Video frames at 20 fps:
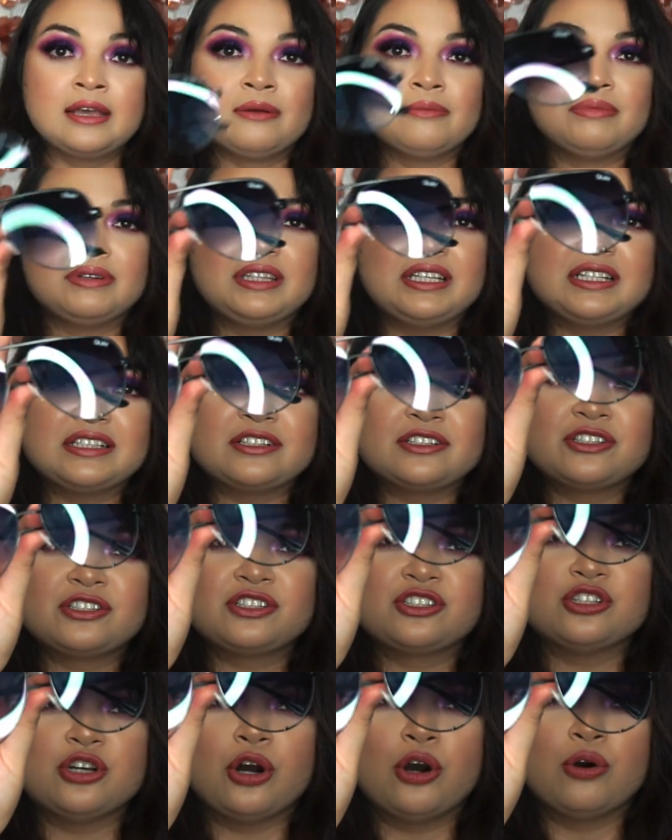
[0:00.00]
But these are
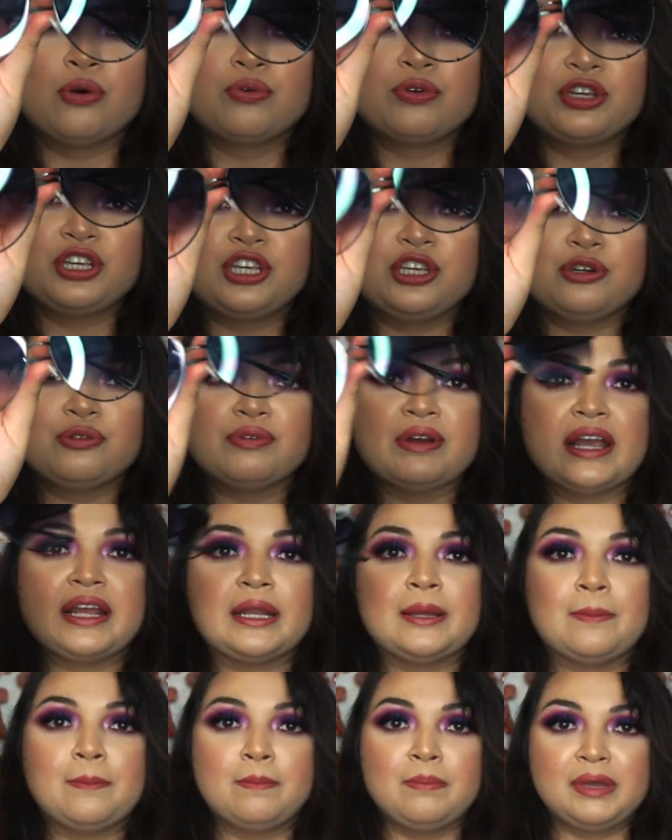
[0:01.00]
so cute and
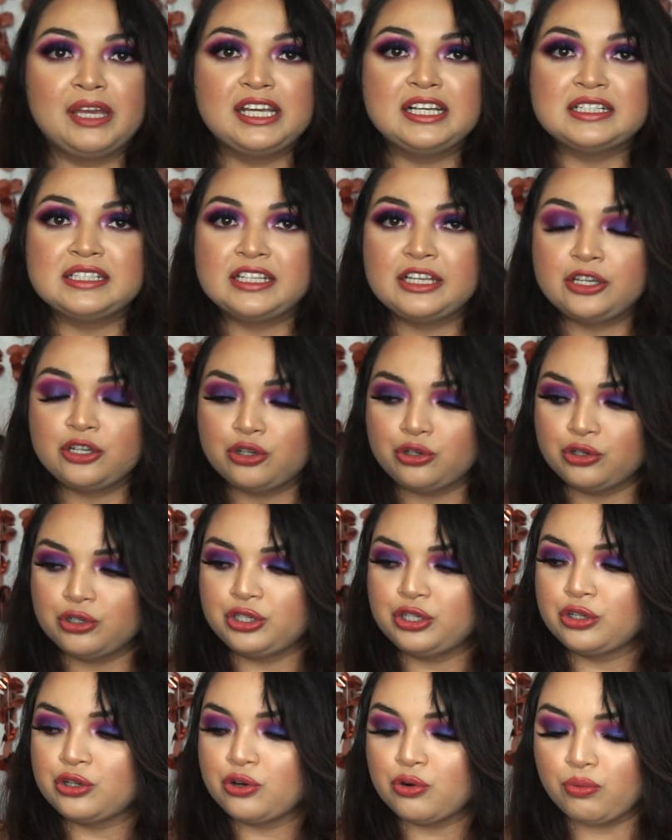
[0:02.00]
amazing
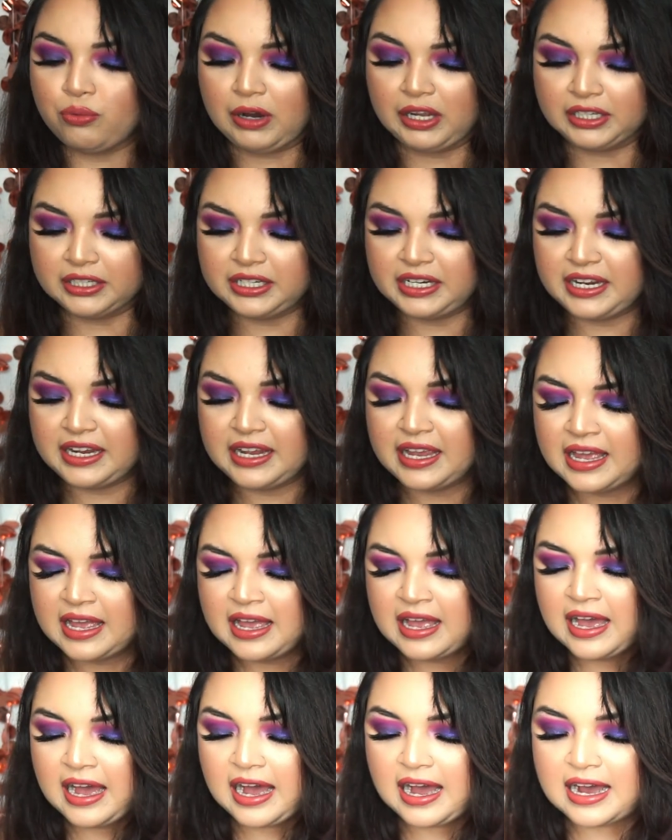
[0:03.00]
good quality.
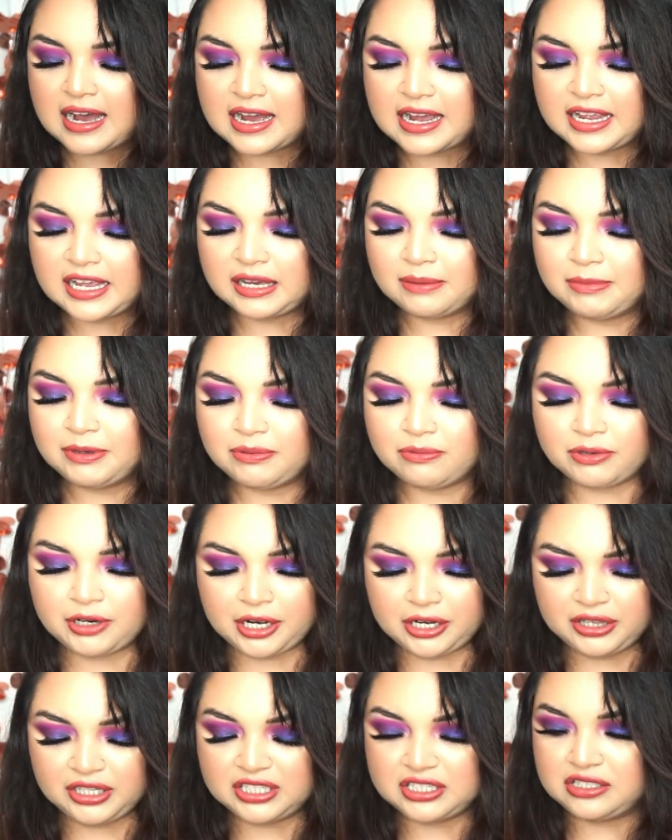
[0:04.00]
I have been
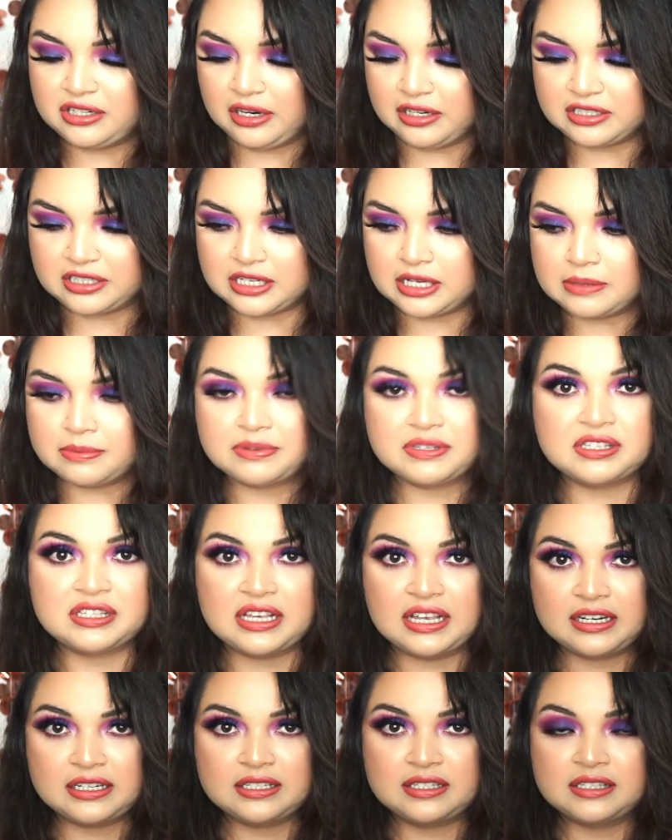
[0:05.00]
wearing these nonstop
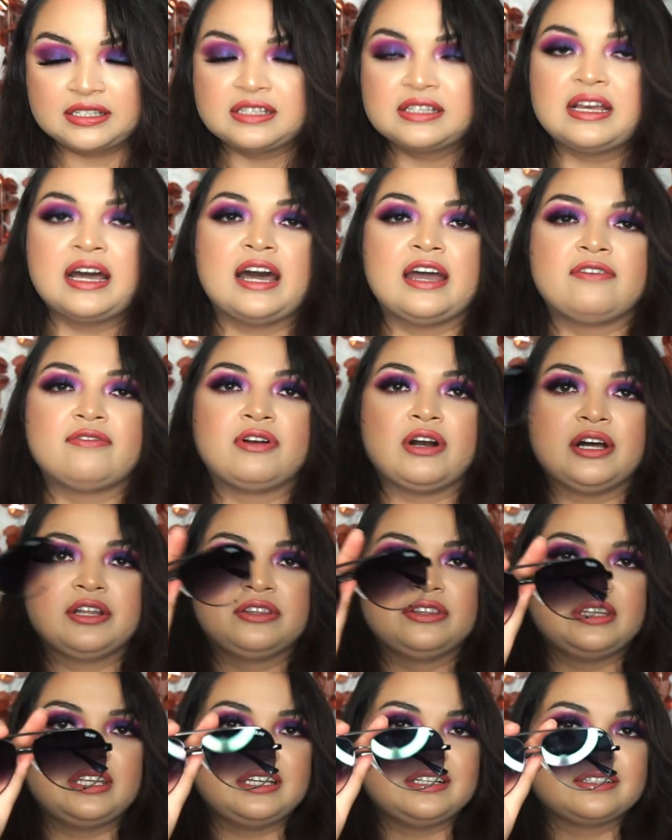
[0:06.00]
since I've
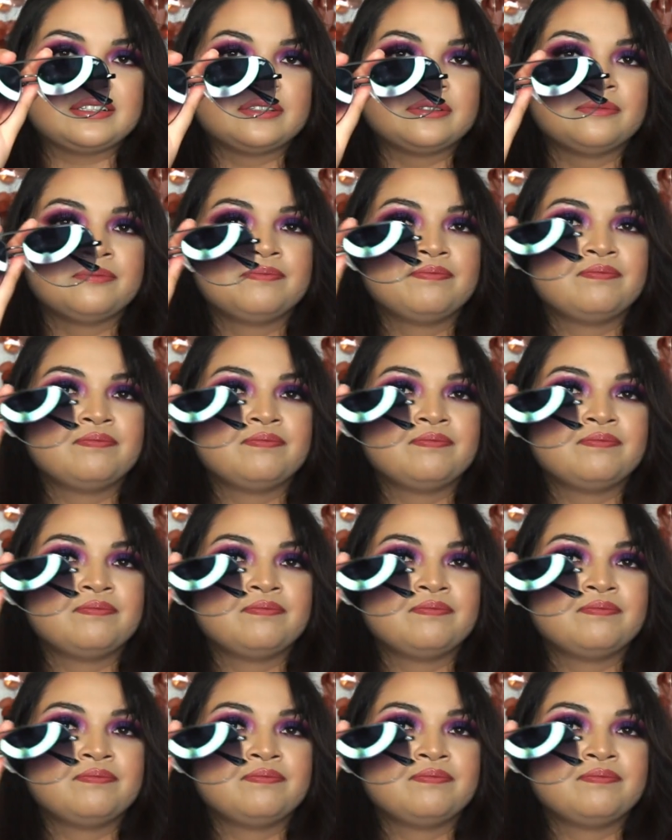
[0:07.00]
gotten these.